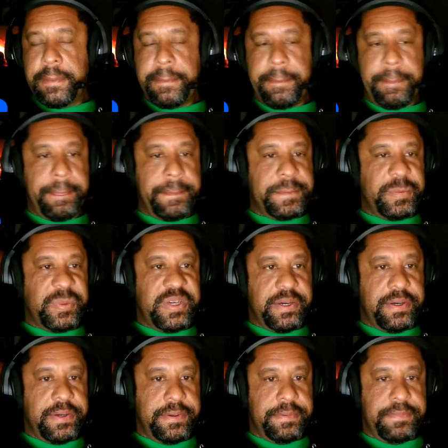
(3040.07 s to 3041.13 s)
they're
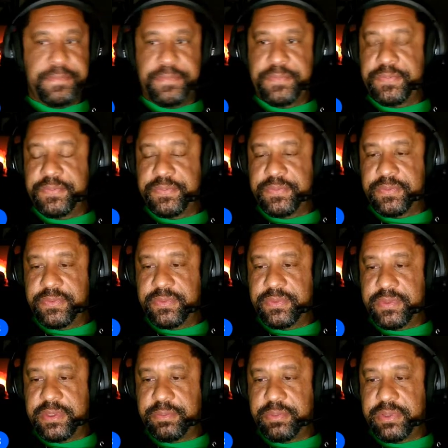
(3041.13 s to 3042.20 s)
playing
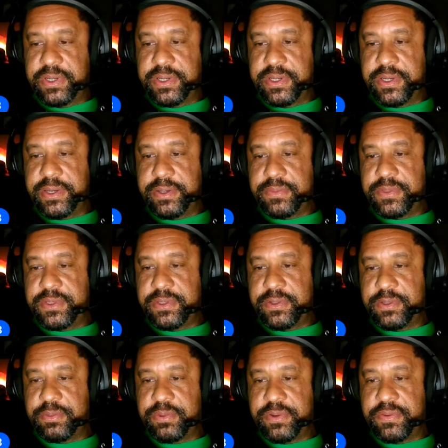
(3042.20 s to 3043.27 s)
games, so it's pretty funny.